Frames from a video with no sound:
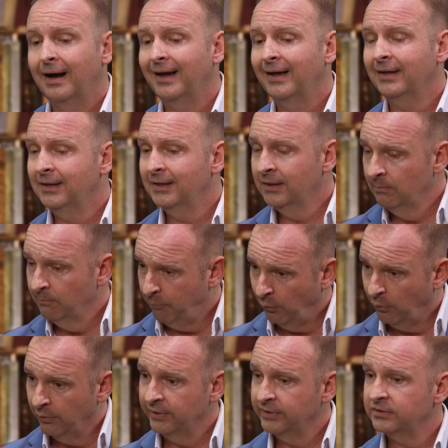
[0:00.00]
I
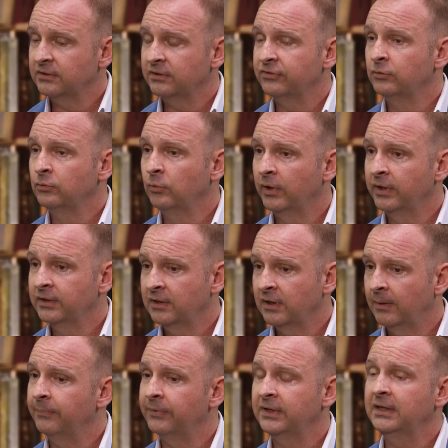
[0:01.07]
import through one
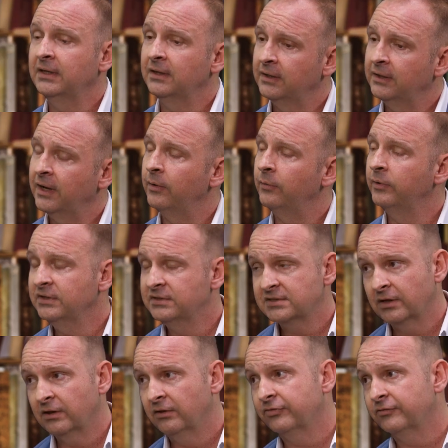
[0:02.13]
company, and I
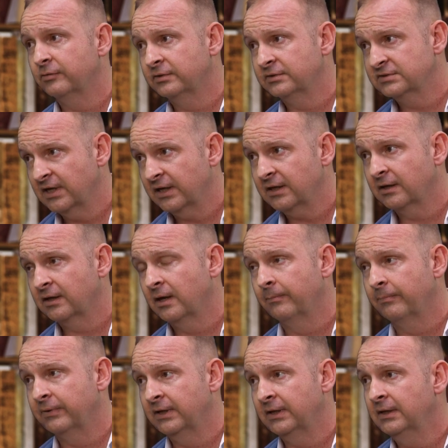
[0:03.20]
retail through a second
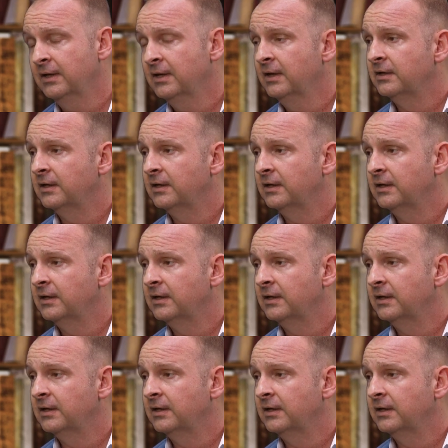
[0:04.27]
company